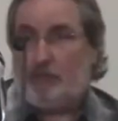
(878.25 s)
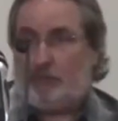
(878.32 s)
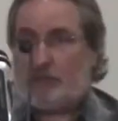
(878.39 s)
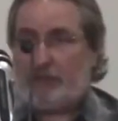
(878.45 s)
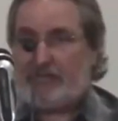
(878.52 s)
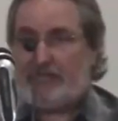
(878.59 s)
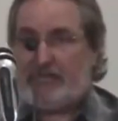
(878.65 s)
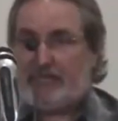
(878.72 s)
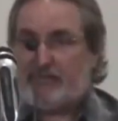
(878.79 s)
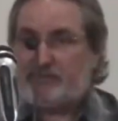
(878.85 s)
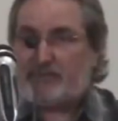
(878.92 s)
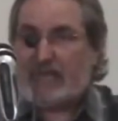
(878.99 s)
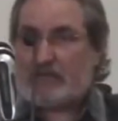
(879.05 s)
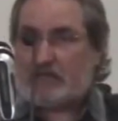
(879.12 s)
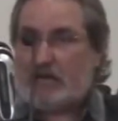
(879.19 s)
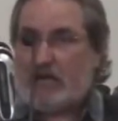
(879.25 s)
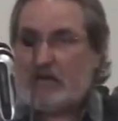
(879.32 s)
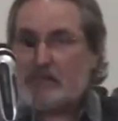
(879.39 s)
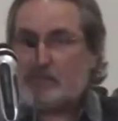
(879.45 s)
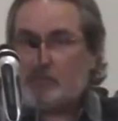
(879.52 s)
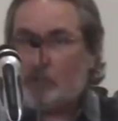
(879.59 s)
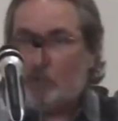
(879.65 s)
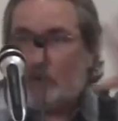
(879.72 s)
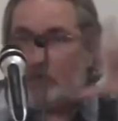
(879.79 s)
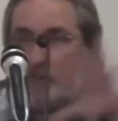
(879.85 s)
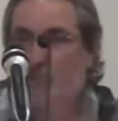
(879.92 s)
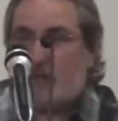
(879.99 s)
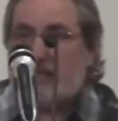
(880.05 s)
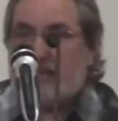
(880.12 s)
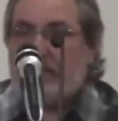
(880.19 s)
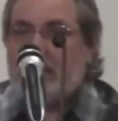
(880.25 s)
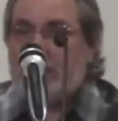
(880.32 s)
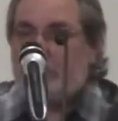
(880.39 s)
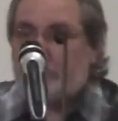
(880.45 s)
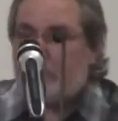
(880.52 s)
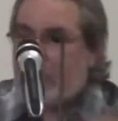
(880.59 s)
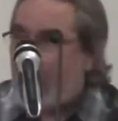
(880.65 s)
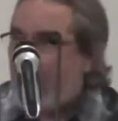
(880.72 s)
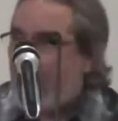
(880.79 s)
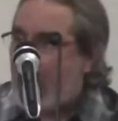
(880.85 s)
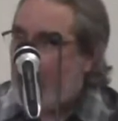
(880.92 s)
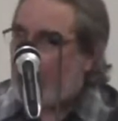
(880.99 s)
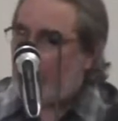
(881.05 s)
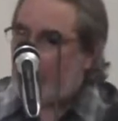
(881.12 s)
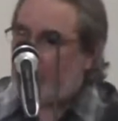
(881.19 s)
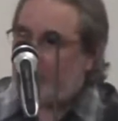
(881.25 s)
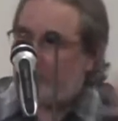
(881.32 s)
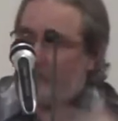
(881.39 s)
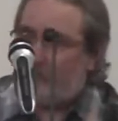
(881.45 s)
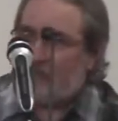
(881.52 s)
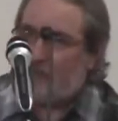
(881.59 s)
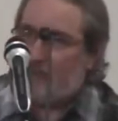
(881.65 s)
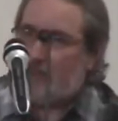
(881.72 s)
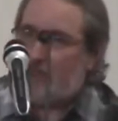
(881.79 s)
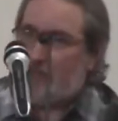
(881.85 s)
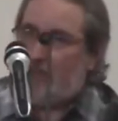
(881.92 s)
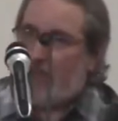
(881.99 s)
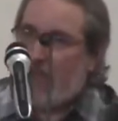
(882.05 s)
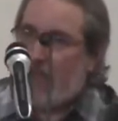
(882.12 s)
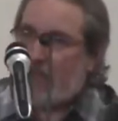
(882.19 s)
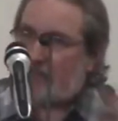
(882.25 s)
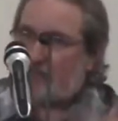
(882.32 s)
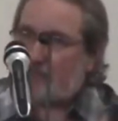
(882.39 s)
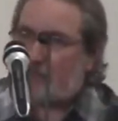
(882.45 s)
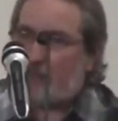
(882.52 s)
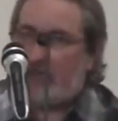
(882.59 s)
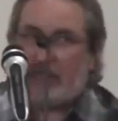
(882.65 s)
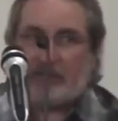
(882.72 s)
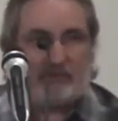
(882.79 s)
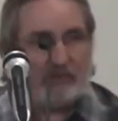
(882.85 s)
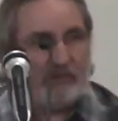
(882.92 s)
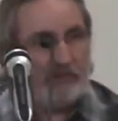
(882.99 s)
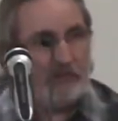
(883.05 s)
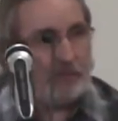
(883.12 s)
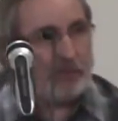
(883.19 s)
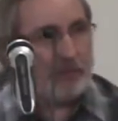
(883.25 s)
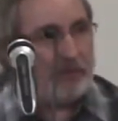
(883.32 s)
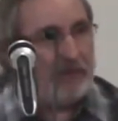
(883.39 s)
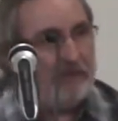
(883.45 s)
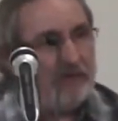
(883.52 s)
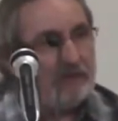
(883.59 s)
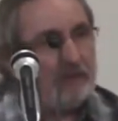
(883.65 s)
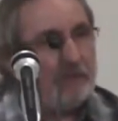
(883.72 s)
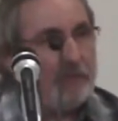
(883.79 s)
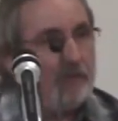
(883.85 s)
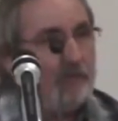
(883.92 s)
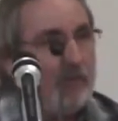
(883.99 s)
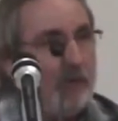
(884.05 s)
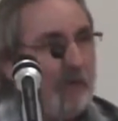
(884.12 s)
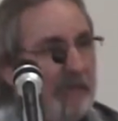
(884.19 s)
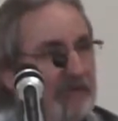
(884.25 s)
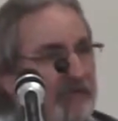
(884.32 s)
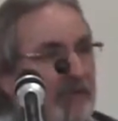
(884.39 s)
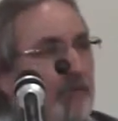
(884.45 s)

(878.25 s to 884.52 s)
again. It's that encore, bringing back aspects of the previous performance and